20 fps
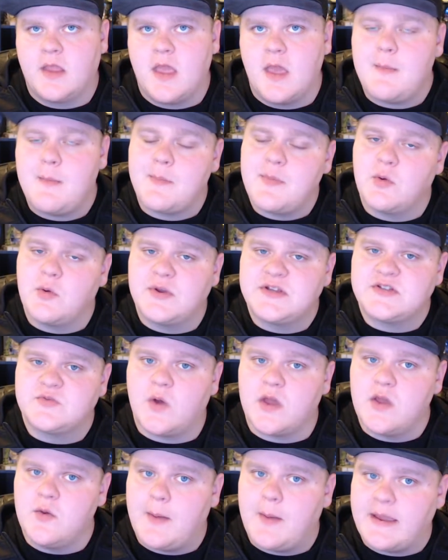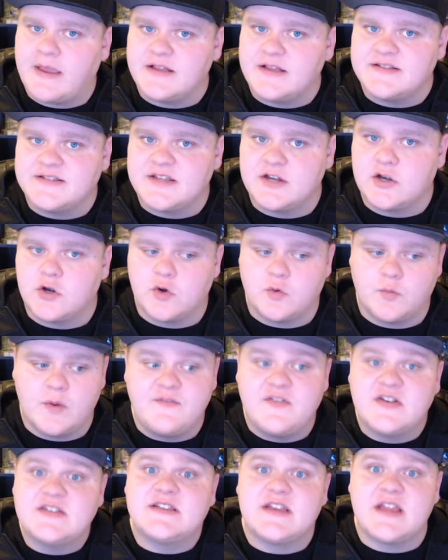might be a reason why you might consider
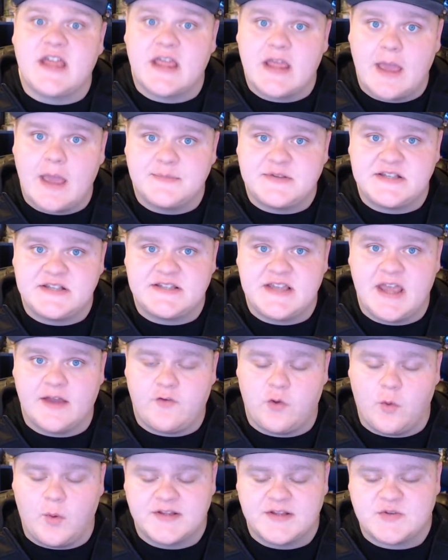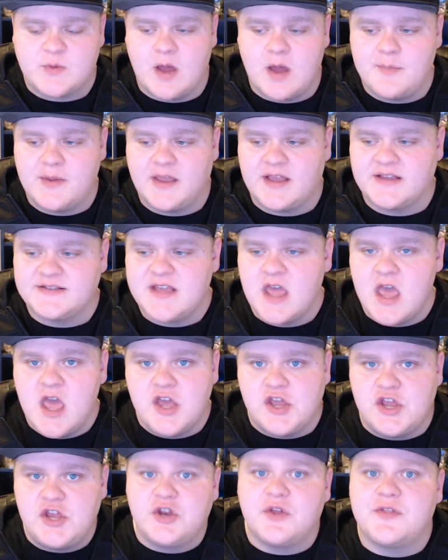revisiting MCC every once in a while, because
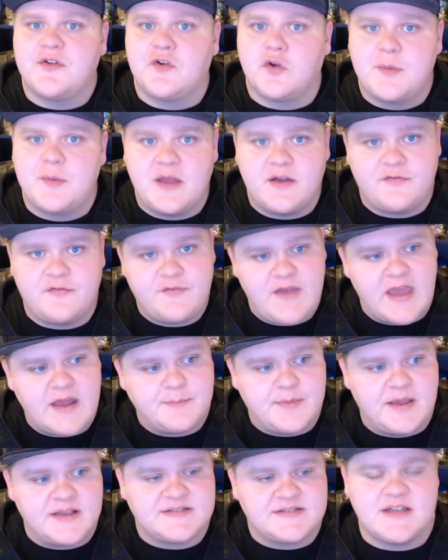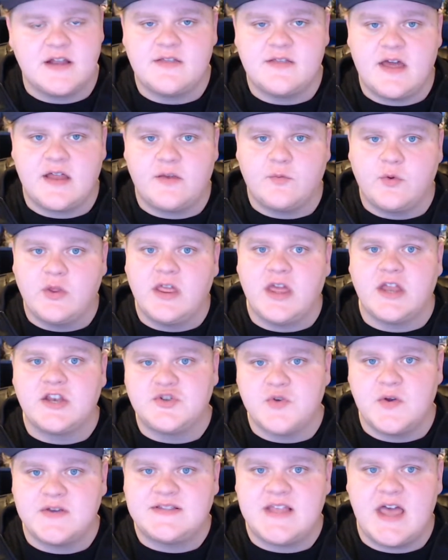there will be a fan base there that really
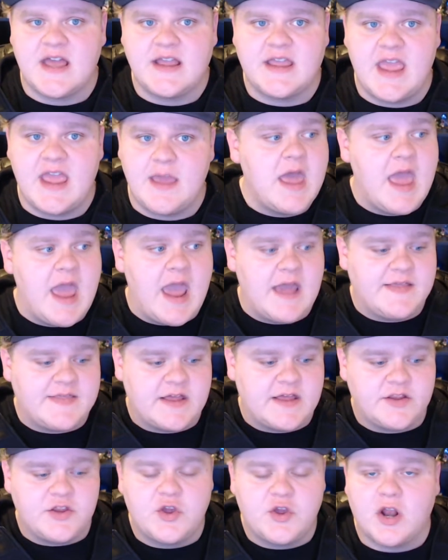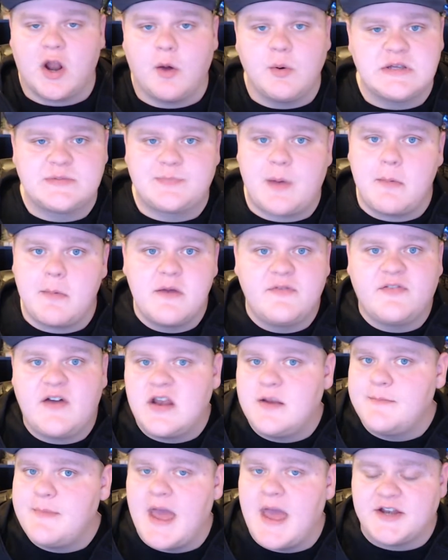enjoys that game, and that you can always probably
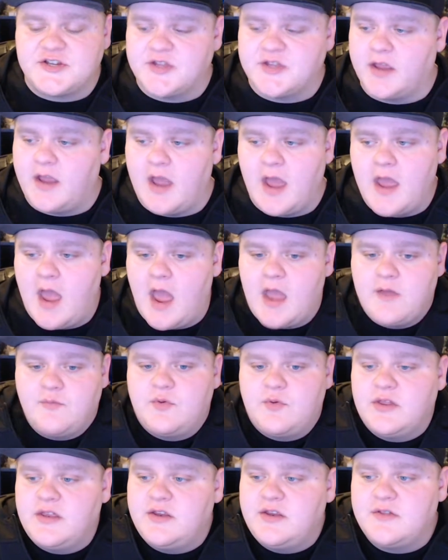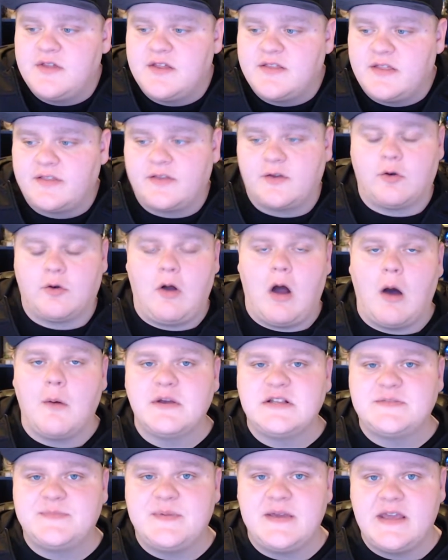find a match. Like I really do think that there will
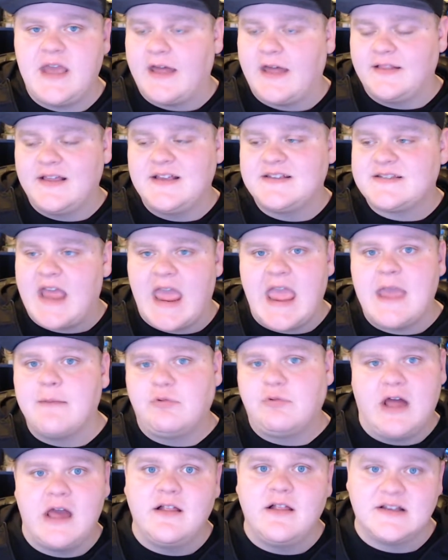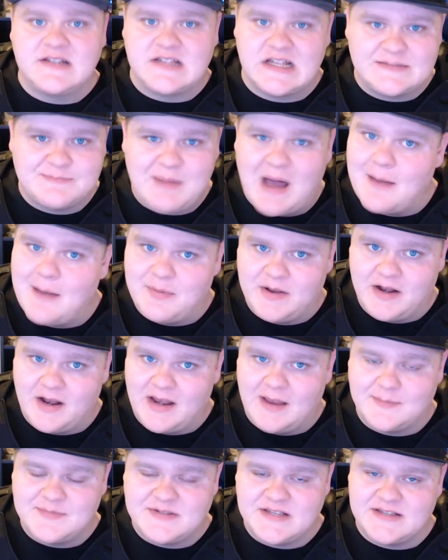always be at least a playlist that's popping on
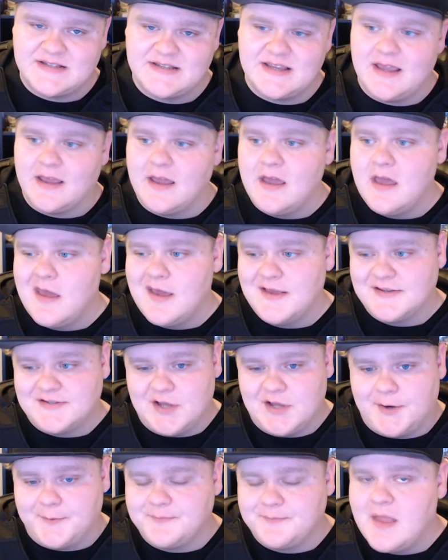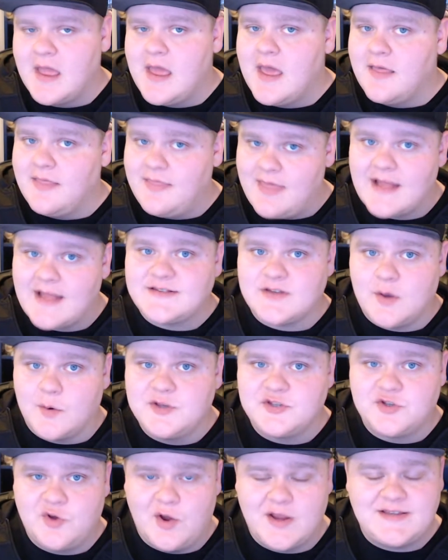MCC. So that's
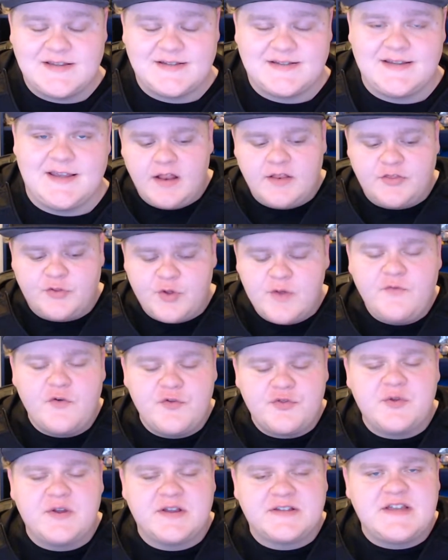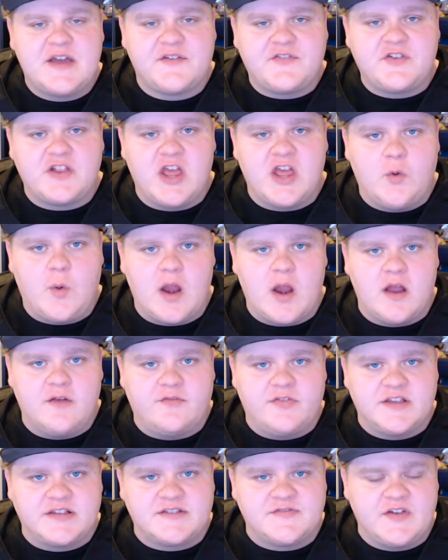always great to see. 343 is definitely aware of
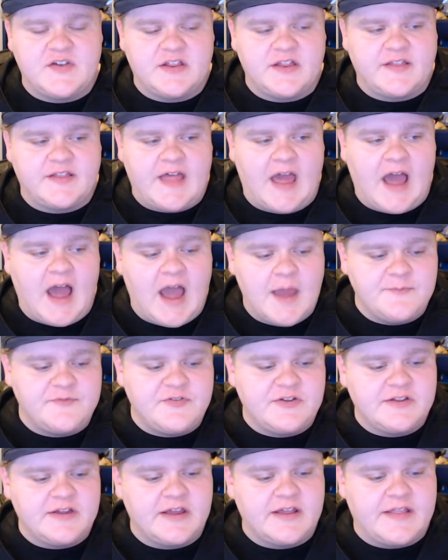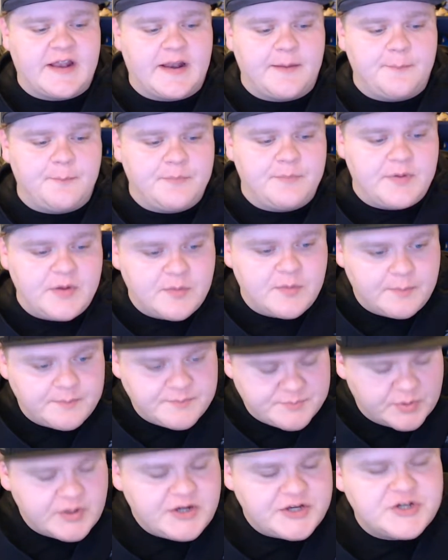this feeling that I'm feeling, and that I'm
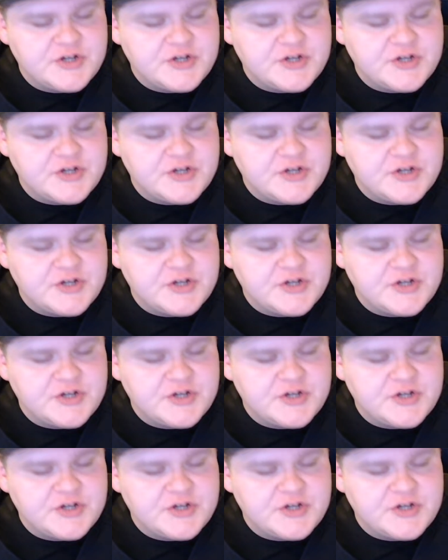pretty sure